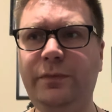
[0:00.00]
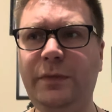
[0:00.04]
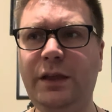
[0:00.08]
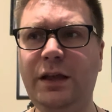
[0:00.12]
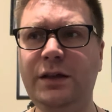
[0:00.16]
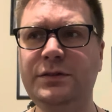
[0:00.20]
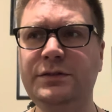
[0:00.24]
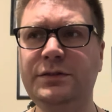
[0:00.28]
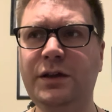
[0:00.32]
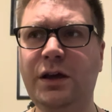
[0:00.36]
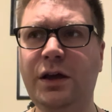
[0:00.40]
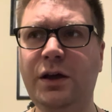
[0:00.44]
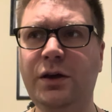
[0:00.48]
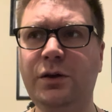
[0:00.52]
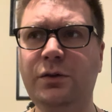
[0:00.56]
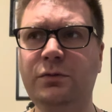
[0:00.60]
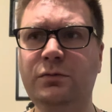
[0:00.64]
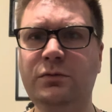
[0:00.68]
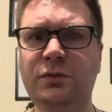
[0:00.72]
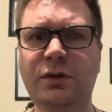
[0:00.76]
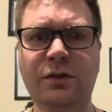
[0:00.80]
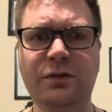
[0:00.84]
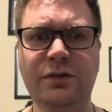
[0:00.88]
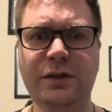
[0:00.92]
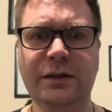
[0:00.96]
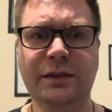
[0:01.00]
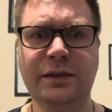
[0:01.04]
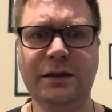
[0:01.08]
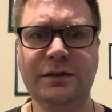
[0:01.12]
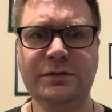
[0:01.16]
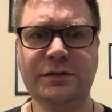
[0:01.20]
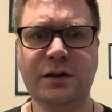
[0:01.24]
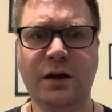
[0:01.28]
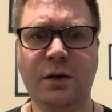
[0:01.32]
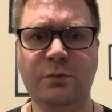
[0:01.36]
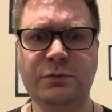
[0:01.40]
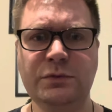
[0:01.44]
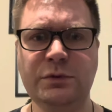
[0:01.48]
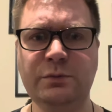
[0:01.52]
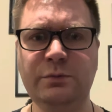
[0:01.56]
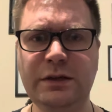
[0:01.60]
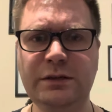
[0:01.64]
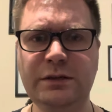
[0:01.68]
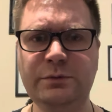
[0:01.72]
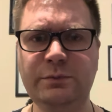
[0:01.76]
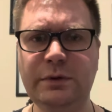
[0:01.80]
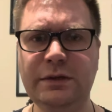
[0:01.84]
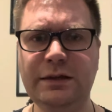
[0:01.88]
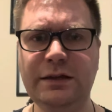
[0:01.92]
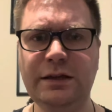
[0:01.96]
So nothing that's come to me
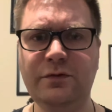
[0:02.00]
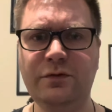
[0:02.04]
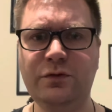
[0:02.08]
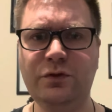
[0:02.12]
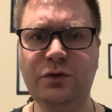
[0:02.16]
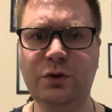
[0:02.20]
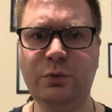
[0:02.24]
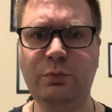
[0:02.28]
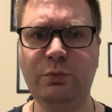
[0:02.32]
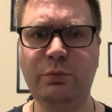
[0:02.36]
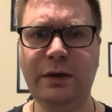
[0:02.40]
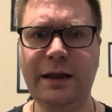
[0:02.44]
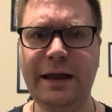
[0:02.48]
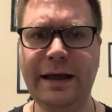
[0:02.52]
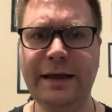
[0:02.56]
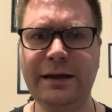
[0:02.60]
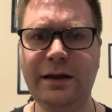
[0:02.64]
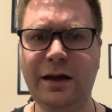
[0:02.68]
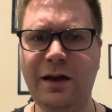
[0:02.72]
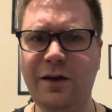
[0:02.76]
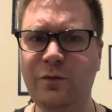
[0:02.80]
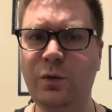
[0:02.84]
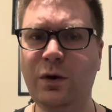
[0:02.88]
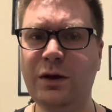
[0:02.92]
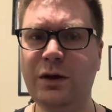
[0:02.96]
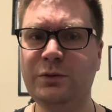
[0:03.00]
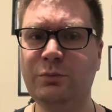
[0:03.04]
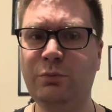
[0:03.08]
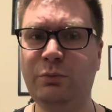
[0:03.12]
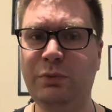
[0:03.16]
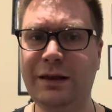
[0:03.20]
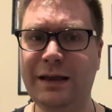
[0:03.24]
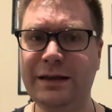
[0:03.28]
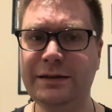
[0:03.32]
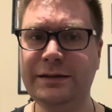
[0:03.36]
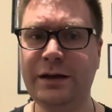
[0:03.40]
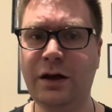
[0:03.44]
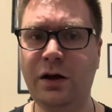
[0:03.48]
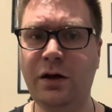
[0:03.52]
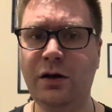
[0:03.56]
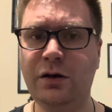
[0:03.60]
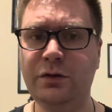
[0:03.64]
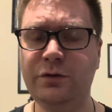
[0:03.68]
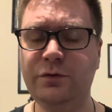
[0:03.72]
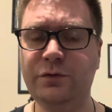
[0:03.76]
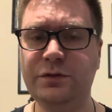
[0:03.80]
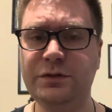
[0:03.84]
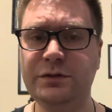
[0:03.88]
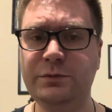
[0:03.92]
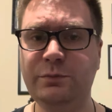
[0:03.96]
has been given on a plate. I've worked bloody hard
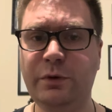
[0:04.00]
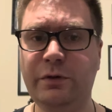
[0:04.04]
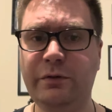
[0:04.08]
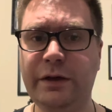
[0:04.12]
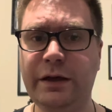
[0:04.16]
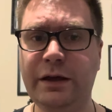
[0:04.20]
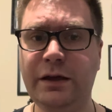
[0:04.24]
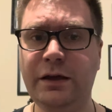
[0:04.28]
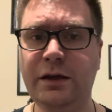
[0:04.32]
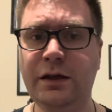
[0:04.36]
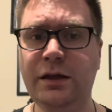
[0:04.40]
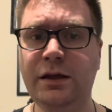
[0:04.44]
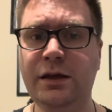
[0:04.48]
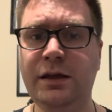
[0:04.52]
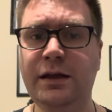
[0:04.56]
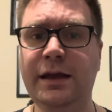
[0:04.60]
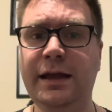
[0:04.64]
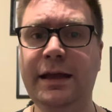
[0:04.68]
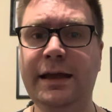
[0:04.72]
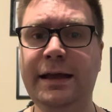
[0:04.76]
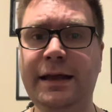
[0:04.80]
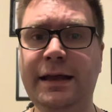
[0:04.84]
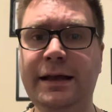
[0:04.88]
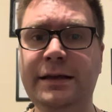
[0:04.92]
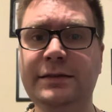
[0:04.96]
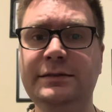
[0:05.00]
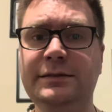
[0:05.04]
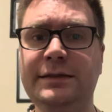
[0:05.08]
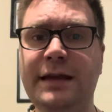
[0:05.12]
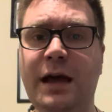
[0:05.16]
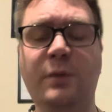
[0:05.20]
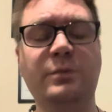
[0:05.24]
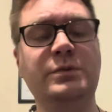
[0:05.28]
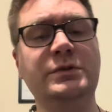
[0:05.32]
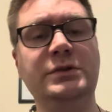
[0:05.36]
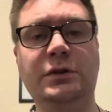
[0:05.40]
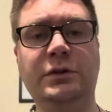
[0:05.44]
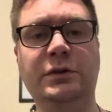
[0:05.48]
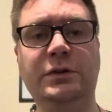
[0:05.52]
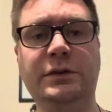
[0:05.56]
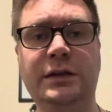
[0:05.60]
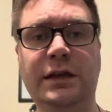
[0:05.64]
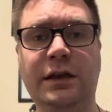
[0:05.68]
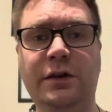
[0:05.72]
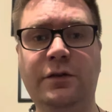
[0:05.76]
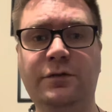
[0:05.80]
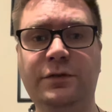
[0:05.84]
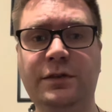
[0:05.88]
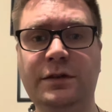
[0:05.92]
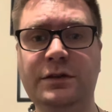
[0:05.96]
for spirit. It is an absolute
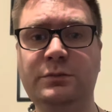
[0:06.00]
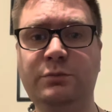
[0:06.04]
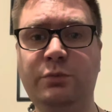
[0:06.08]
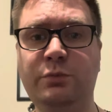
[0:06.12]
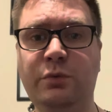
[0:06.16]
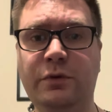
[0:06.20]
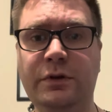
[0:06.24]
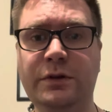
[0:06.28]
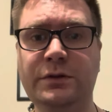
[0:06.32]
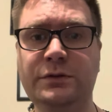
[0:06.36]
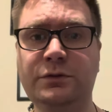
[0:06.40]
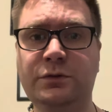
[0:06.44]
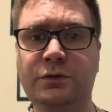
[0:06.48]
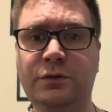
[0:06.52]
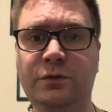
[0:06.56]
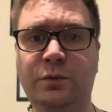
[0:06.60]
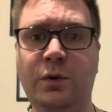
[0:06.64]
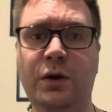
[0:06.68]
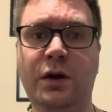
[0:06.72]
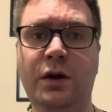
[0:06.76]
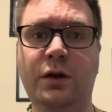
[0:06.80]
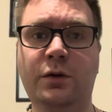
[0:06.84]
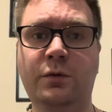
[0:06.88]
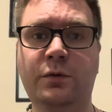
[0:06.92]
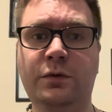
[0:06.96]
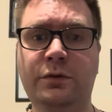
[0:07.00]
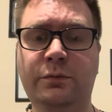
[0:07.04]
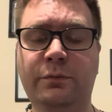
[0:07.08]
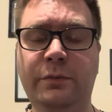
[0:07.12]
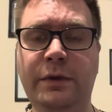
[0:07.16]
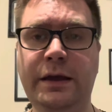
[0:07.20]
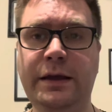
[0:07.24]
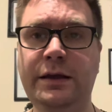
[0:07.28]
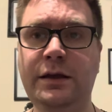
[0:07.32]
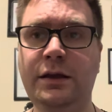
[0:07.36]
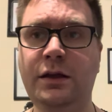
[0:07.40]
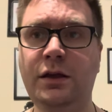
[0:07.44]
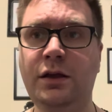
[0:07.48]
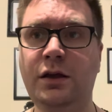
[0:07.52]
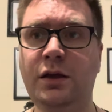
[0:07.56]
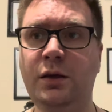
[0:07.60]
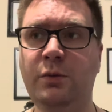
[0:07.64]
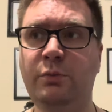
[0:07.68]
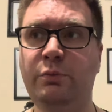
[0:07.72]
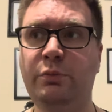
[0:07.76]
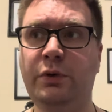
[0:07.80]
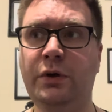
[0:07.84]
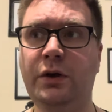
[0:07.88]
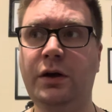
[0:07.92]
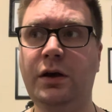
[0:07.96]
gift that spirit sort of work with me,
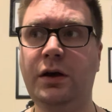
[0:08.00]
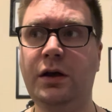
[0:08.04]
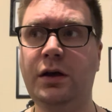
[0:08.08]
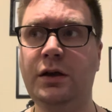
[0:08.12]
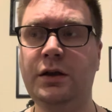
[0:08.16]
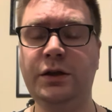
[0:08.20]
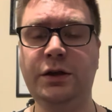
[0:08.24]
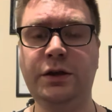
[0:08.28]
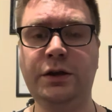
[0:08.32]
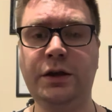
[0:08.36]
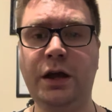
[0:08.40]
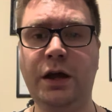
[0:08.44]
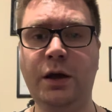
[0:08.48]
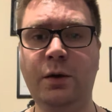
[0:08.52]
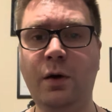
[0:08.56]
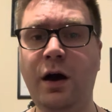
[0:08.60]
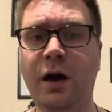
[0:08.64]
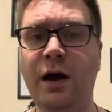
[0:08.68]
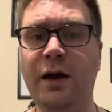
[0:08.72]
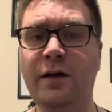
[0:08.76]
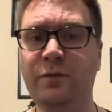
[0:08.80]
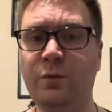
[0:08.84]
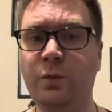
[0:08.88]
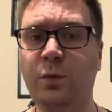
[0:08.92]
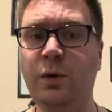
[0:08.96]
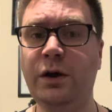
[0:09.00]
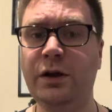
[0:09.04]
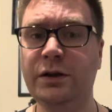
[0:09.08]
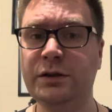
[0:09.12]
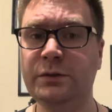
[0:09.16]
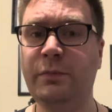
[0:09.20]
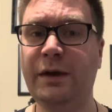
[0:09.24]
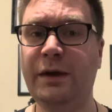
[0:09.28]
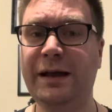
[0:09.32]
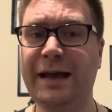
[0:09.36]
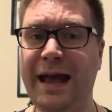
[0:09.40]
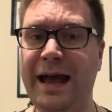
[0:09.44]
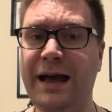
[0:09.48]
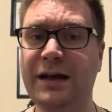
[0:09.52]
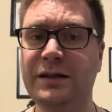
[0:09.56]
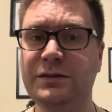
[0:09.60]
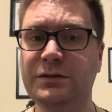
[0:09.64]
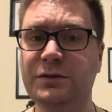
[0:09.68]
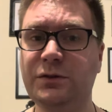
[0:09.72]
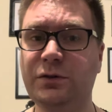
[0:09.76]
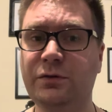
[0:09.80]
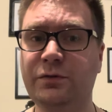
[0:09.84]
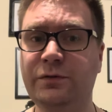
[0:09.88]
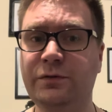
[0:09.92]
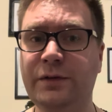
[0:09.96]
but you know, I've worked my ass
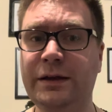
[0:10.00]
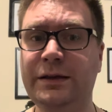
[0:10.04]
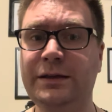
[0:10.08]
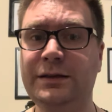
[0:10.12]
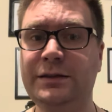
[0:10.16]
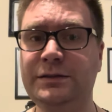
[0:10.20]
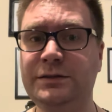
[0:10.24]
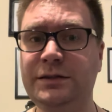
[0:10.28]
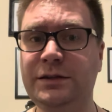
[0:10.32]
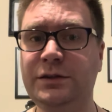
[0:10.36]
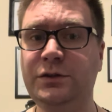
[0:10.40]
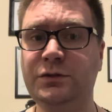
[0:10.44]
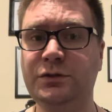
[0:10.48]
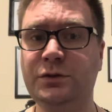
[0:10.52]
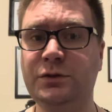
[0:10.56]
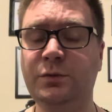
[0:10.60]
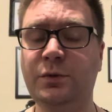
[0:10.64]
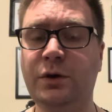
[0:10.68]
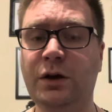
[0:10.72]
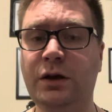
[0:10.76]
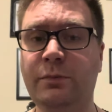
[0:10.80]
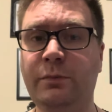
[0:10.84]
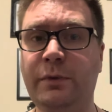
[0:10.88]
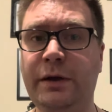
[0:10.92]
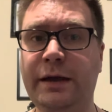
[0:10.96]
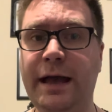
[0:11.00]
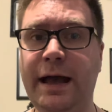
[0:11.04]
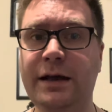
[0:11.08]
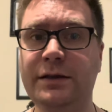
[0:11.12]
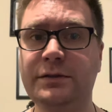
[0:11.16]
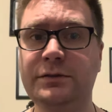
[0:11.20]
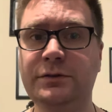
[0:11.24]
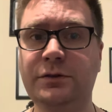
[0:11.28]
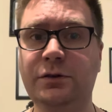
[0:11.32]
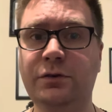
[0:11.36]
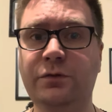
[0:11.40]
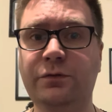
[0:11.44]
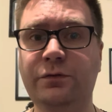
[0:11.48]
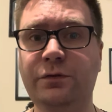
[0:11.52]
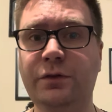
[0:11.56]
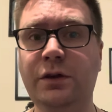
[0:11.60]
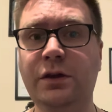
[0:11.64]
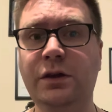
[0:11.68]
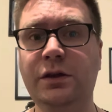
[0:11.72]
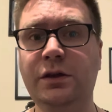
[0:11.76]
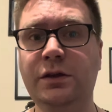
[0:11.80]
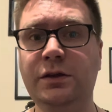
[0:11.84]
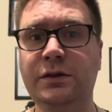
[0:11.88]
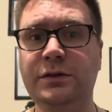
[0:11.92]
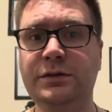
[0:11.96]
off and continue to work my ass off.
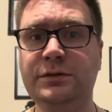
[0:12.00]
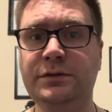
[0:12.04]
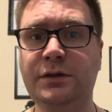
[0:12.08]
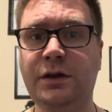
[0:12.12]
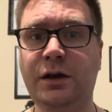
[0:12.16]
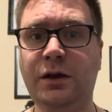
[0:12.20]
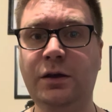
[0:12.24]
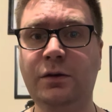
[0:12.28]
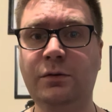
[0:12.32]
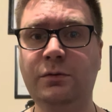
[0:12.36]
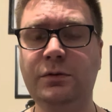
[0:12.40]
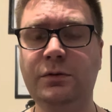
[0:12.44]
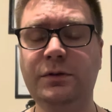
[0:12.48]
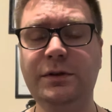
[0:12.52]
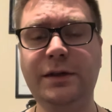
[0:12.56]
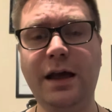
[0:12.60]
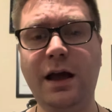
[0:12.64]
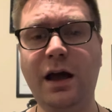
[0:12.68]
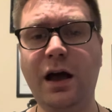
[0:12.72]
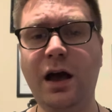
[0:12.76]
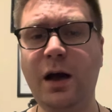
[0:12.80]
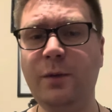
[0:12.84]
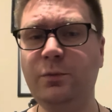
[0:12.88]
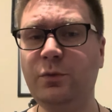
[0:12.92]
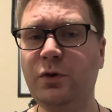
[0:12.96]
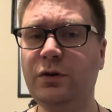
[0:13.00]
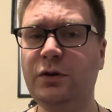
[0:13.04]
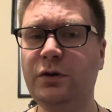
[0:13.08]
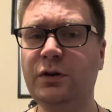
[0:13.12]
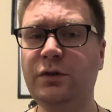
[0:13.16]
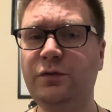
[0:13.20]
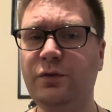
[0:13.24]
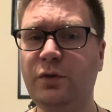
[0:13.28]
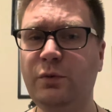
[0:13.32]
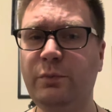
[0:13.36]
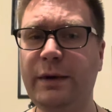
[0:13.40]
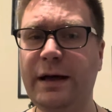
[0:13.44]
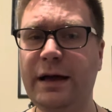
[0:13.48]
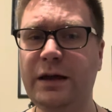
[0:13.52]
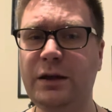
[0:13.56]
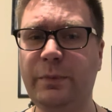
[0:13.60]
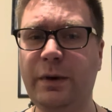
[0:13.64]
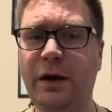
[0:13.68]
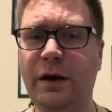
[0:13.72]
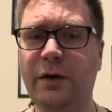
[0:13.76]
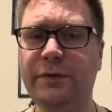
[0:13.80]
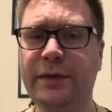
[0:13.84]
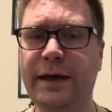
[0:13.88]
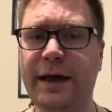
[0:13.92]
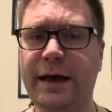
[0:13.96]
So yeah, I'm not going to feel bad
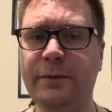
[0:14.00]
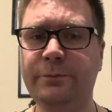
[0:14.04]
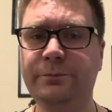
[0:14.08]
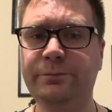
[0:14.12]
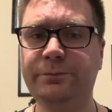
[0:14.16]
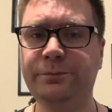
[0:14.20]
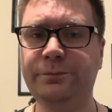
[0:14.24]
about that.